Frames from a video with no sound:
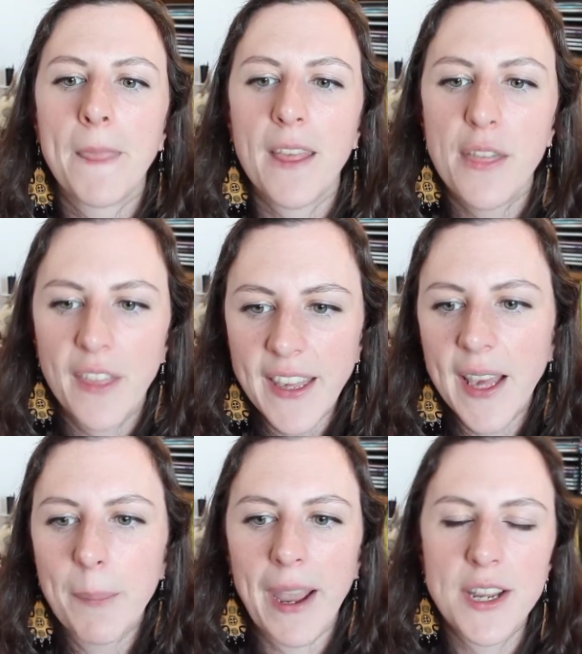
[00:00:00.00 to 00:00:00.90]

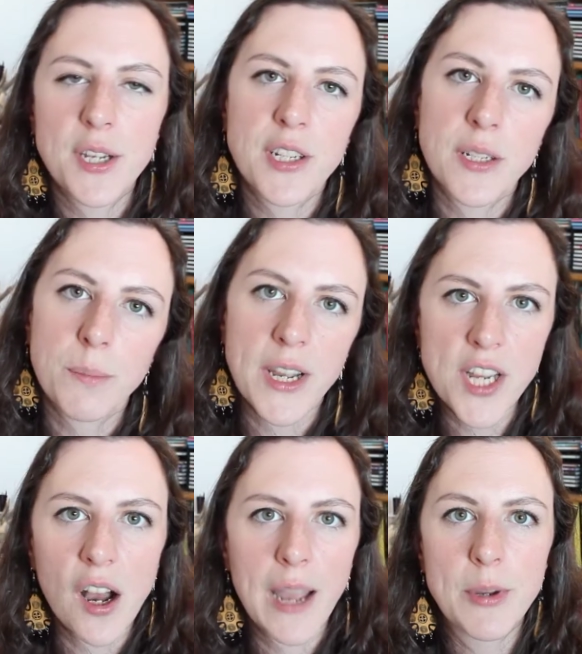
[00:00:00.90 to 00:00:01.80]
thinking about my
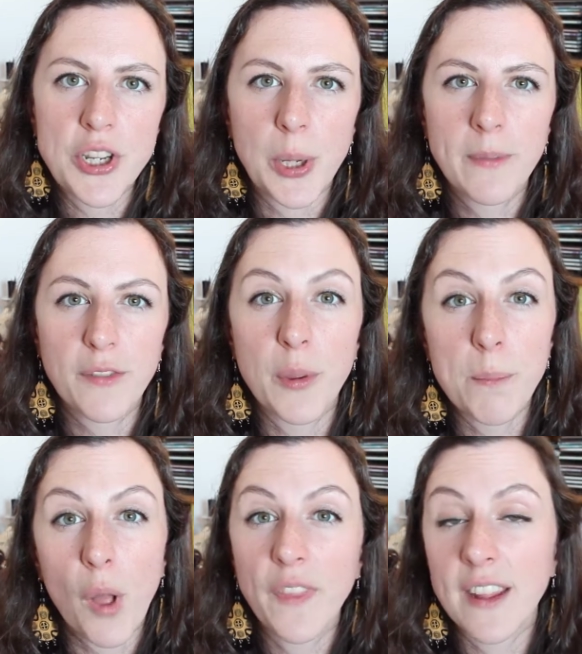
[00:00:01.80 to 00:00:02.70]
time in terms of the
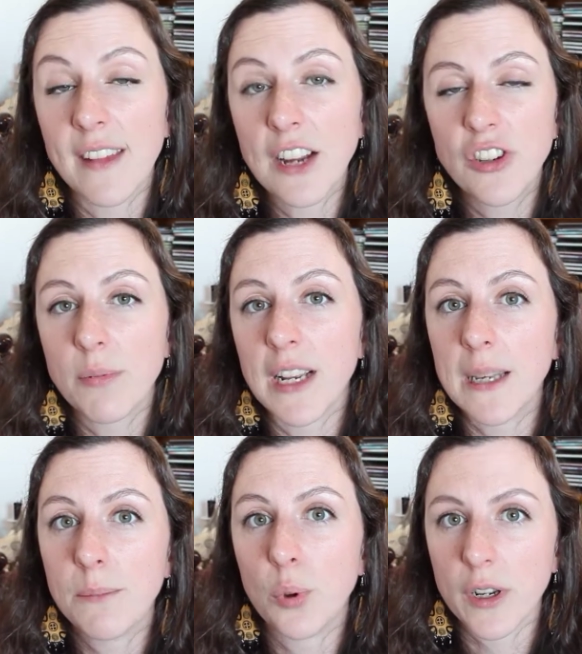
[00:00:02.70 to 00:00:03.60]
month is actually really
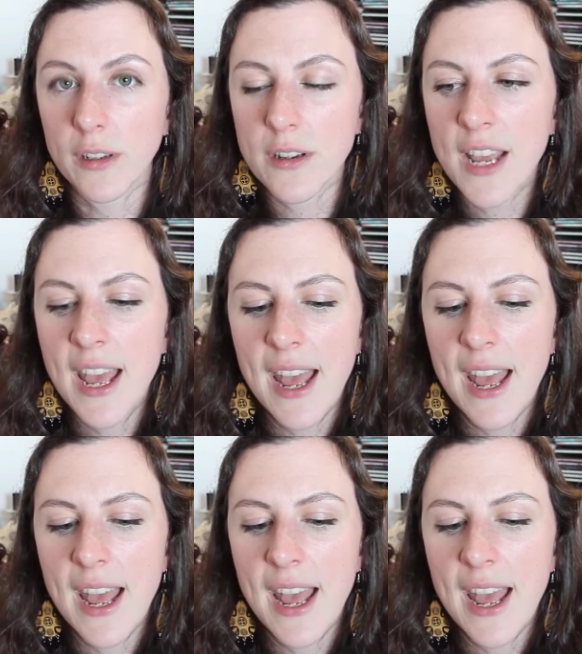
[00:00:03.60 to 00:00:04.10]
important.